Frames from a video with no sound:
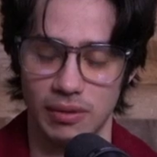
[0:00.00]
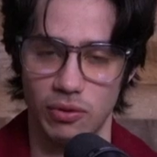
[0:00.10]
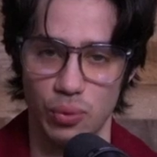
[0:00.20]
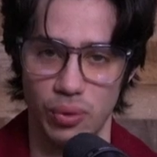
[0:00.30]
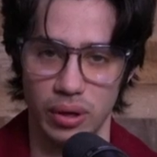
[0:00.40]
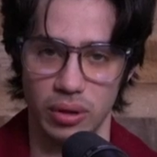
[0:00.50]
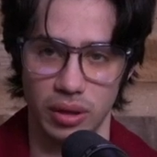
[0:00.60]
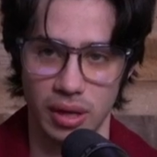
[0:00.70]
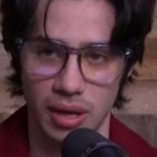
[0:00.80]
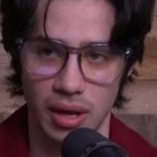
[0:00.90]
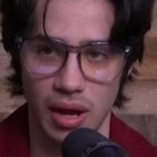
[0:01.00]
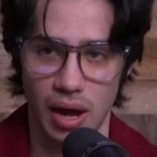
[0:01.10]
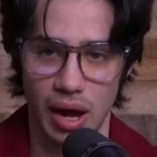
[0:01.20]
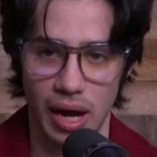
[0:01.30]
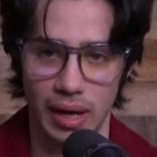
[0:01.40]
you will,
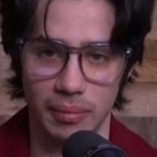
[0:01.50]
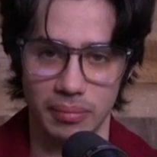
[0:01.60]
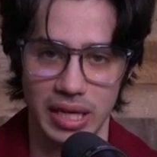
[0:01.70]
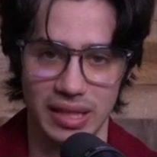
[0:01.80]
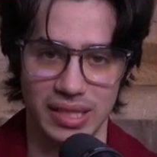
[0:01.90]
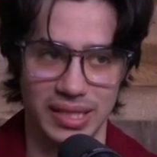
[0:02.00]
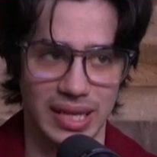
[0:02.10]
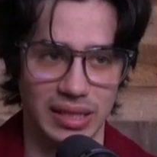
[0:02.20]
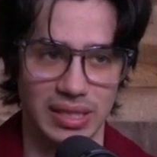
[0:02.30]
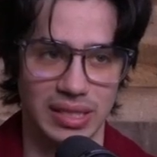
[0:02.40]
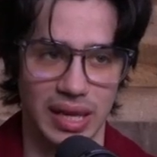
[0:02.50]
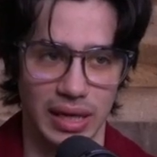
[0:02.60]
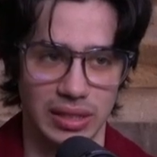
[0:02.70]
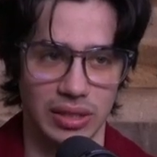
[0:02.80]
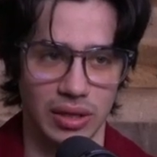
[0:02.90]
in the sense
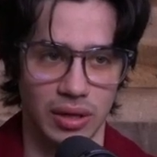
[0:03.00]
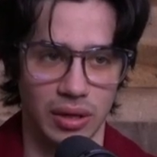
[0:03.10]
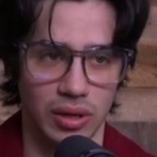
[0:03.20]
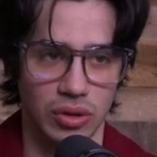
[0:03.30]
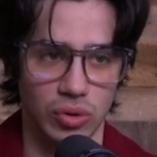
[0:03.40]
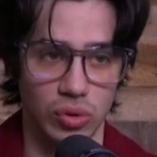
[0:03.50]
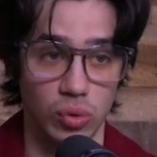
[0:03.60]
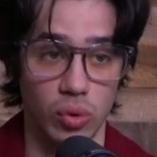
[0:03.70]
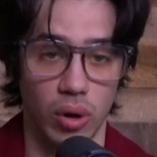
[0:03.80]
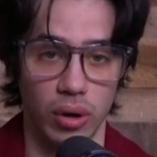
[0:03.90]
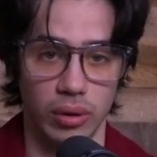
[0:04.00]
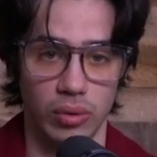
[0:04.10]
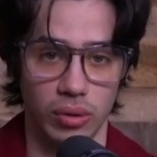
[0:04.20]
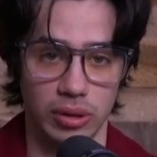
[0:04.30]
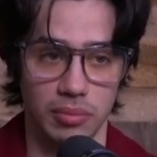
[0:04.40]
that you are
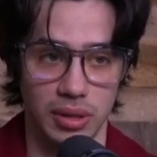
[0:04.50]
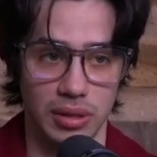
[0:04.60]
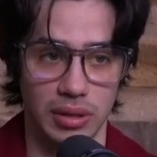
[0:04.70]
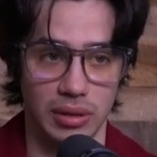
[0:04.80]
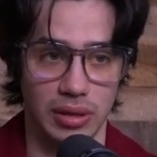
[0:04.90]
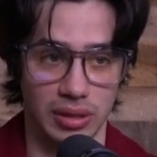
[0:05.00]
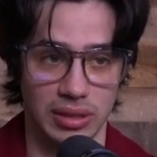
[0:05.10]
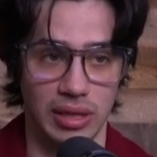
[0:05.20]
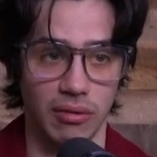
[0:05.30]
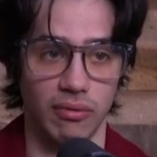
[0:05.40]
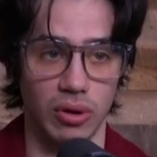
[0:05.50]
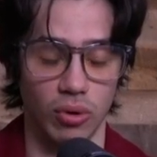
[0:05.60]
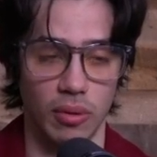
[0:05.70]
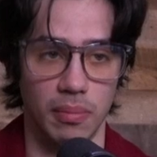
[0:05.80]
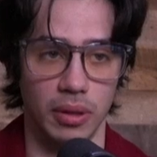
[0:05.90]
going to be in a state of
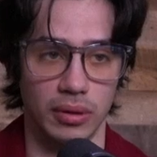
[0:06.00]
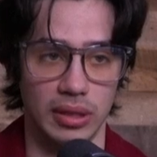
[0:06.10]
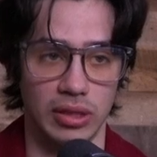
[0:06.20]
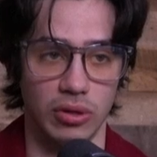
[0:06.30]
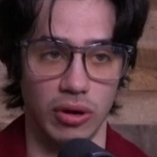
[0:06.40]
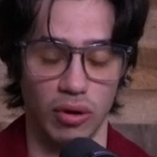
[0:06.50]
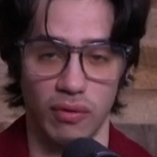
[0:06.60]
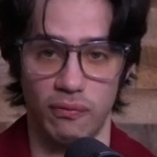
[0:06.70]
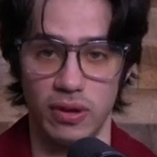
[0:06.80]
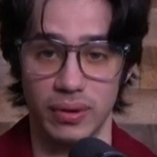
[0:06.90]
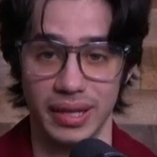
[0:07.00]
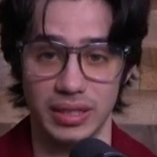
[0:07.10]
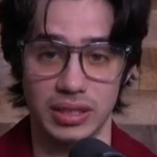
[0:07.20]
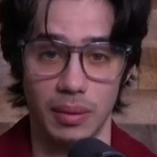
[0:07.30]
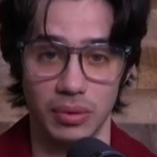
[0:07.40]
irritability. You're going to feel like
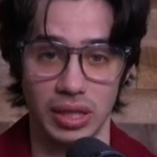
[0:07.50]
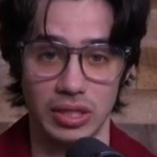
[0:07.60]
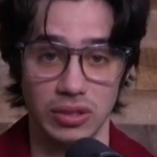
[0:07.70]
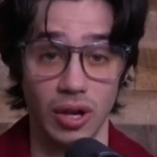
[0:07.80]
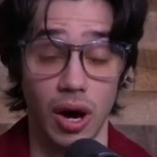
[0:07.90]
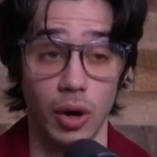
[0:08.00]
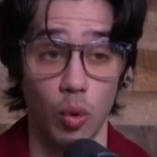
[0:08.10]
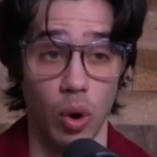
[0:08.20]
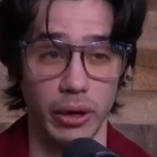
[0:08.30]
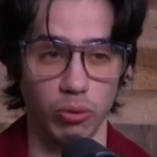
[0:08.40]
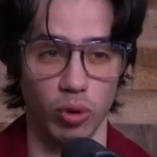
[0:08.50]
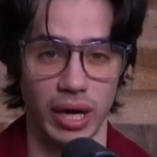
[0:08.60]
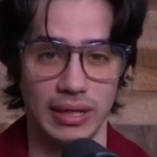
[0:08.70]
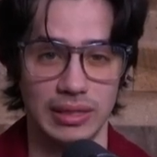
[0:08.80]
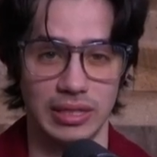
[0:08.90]
something is not quite
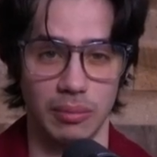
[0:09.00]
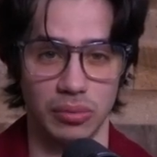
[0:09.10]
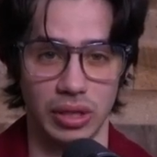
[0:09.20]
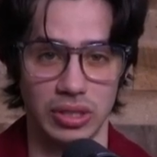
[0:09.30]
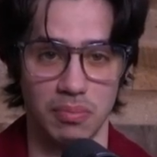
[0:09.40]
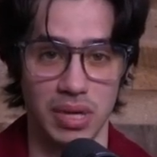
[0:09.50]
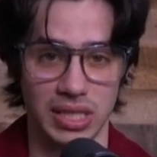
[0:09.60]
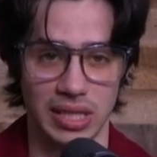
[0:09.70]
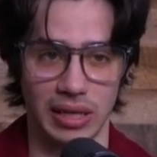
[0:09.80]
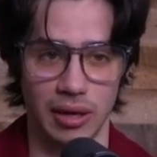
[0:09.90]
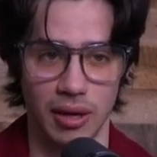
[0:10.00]
right, something is missing,